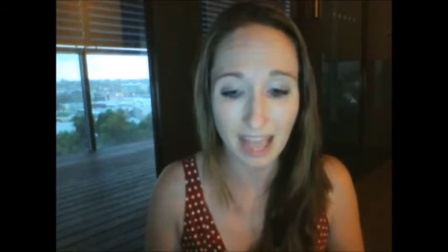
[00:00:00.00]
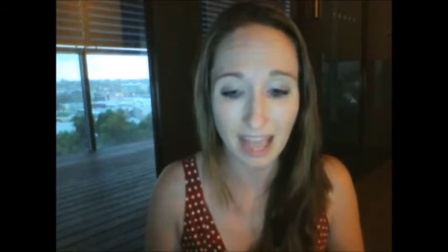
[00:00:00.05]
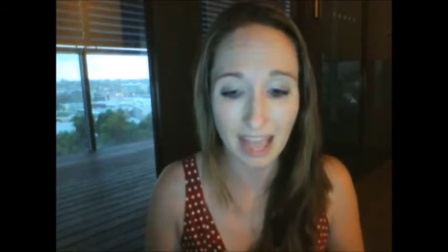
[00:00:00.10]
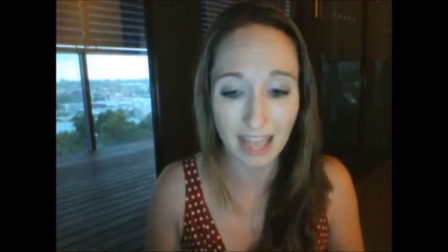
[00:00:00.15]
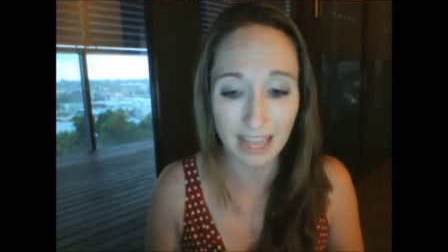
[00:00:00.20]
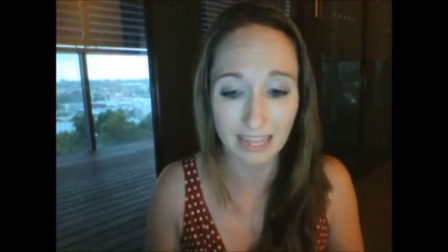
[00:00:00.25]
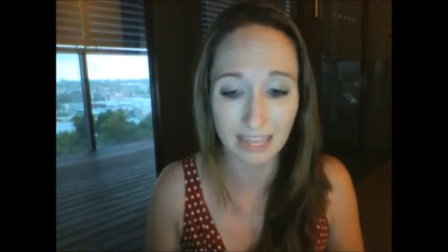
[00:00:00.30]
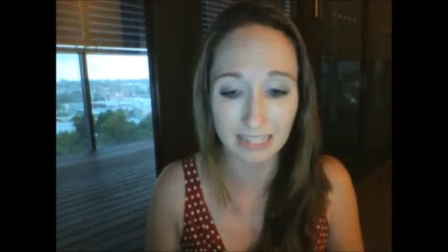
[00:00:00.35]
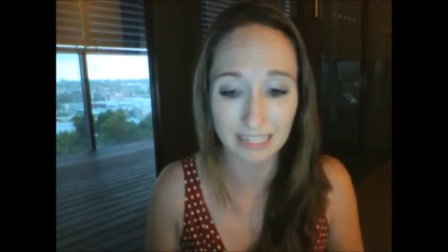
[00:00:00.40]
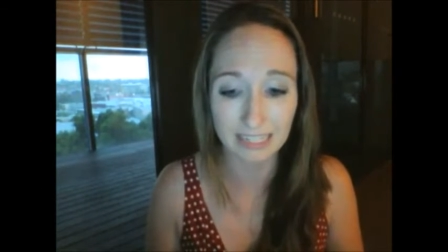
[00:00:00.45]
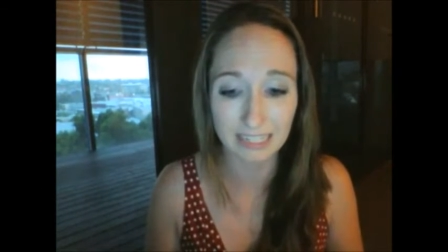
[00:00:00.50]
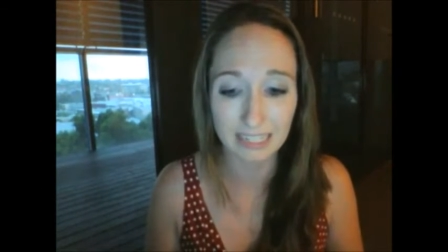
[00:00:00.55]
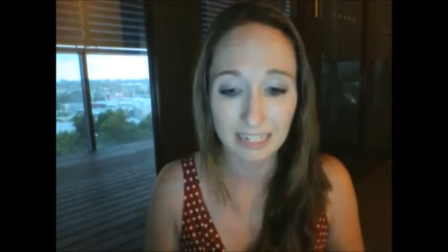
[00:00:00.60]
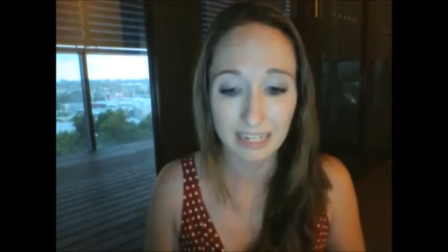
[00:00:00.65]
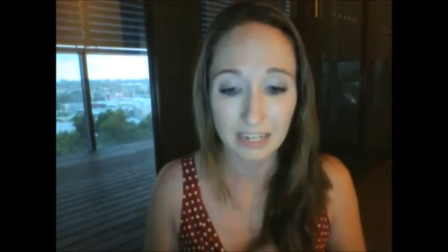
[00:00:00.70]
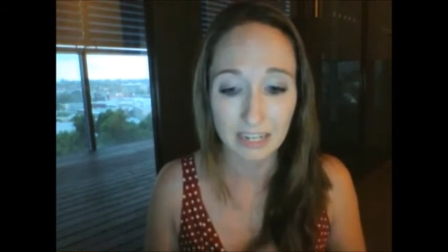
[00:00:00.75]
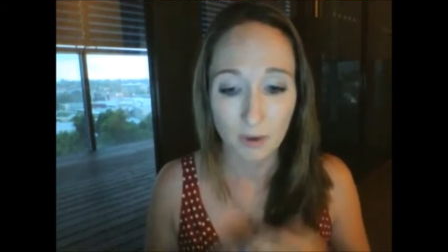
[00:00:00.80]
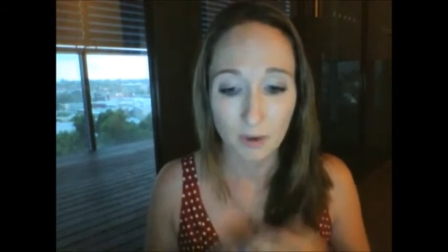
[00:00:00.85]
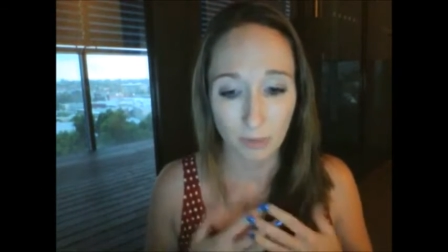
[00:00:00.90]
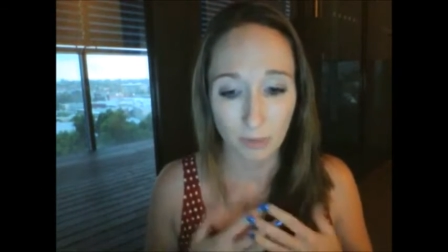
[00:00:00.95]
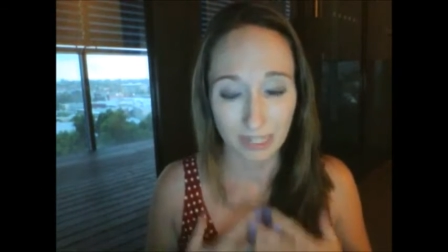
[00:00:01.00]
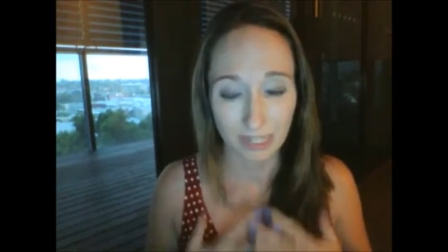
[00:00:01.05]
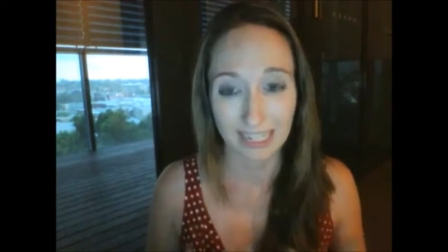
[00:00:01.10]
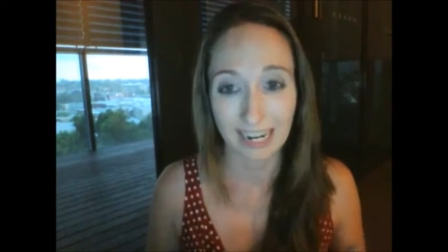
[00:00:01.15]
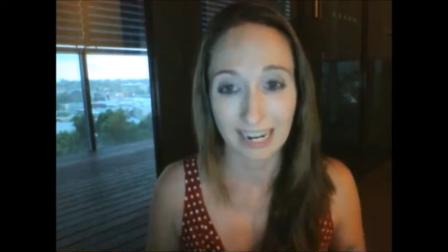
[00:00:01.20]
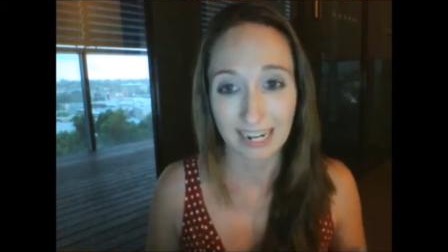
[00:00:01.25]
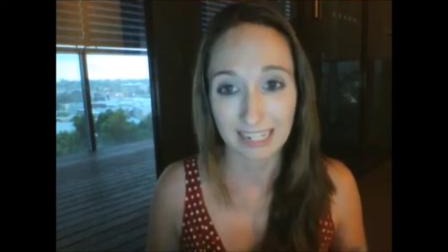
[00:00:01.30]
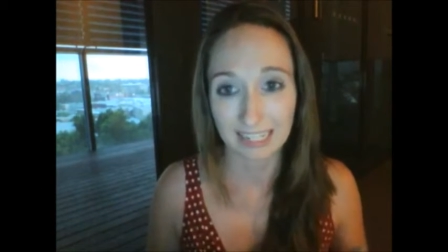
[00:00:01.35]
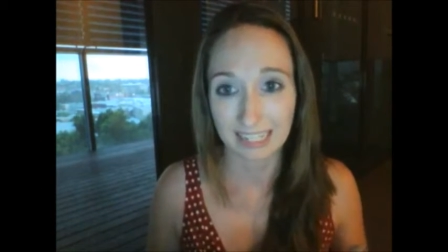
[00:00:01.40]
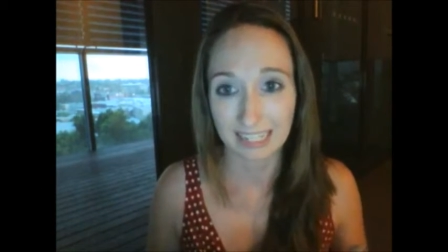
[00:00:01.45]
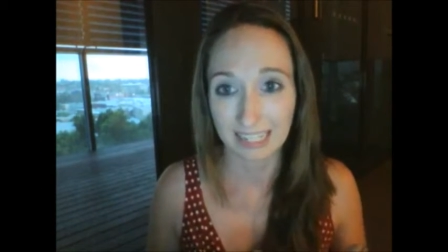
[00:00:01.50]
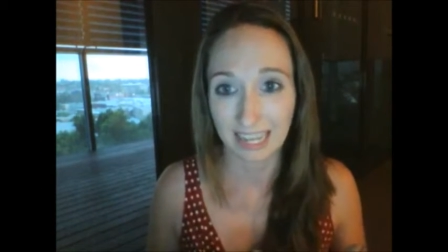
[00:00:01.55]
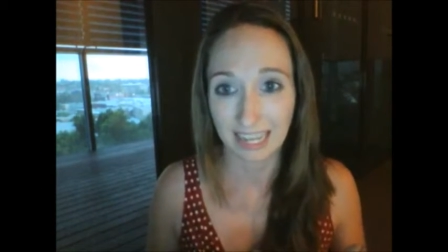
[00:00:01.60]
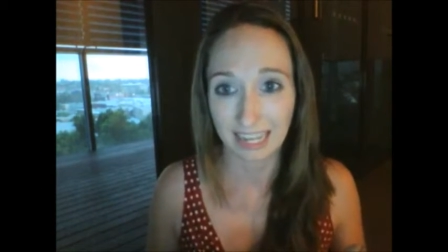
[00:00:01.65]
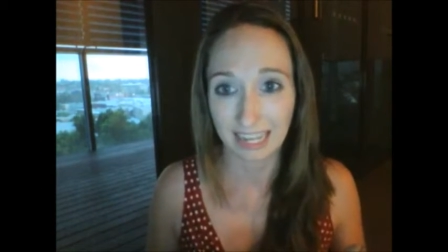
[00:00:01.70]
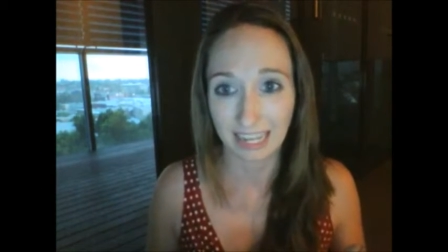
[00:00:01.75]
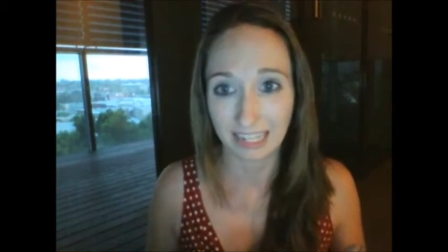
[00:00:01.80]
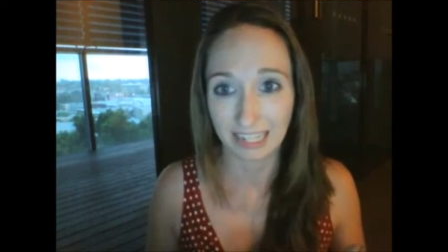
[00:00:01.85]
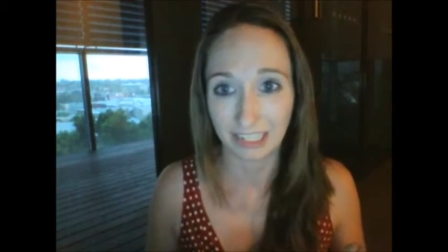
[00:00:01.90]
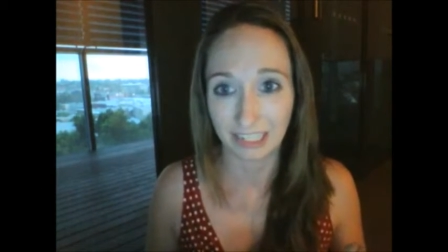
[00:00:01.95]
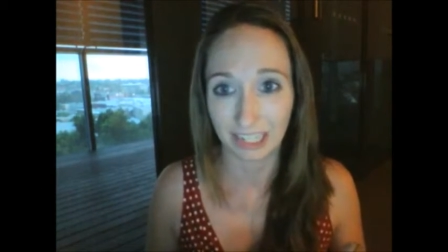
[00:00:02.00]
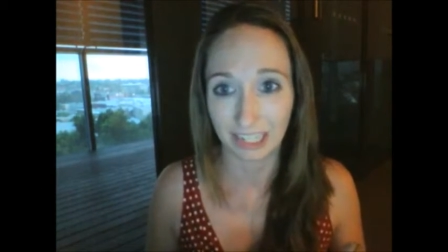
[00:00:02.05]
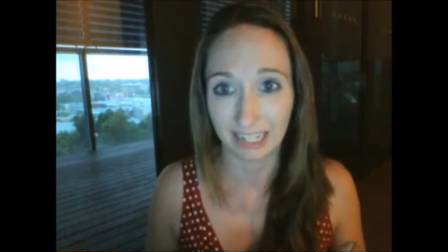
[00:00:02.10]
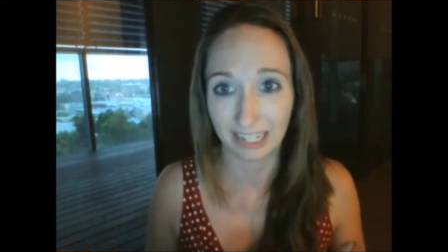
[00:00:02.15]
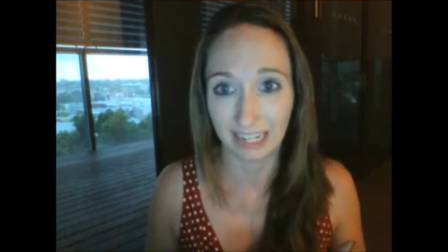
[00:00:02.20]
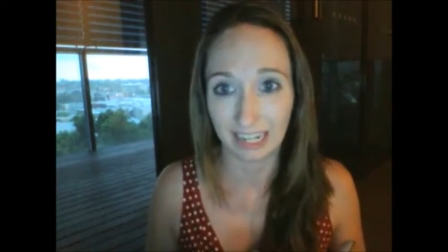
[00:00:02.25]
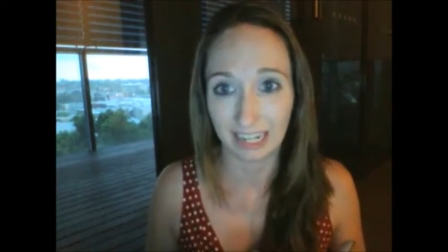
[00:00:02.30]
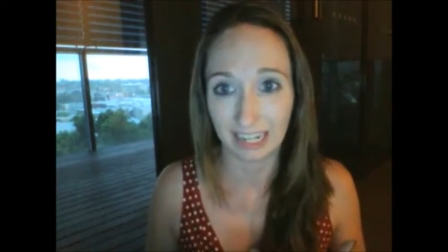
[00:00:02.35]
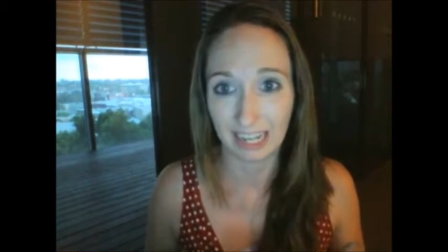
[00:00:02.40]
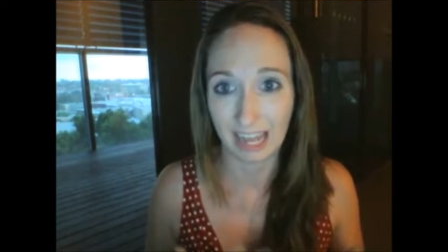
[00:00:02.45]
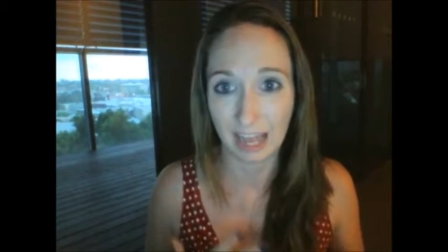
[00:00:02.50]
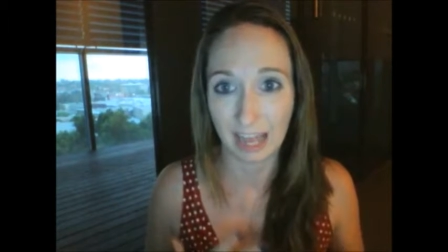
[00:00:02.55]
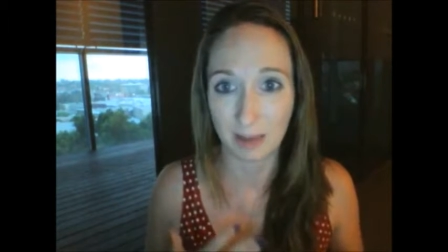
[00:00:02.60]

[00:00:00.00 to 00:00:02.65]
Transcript: And we started seeing each other,